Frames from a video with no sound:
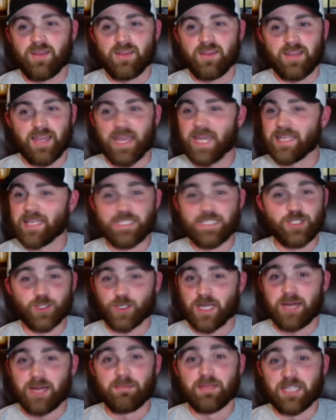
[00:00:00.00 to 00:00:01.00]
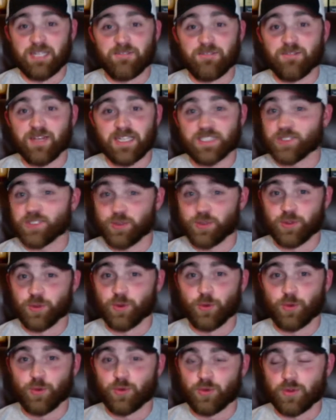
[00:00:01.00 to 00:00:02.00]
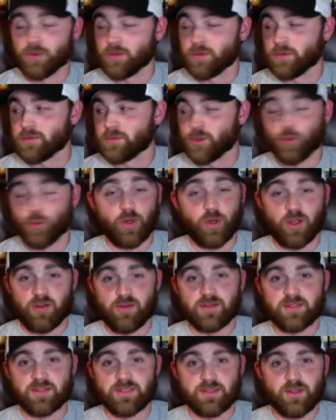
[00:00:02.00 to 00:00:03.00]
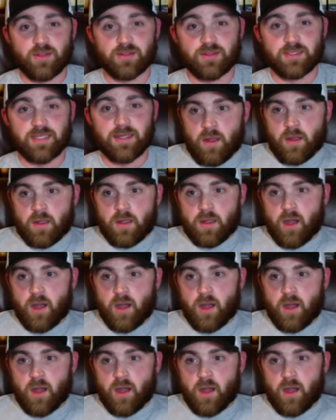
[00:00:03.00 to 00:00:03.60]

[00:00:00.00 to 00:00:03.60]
And these are common defects, so you'll run across these all the time.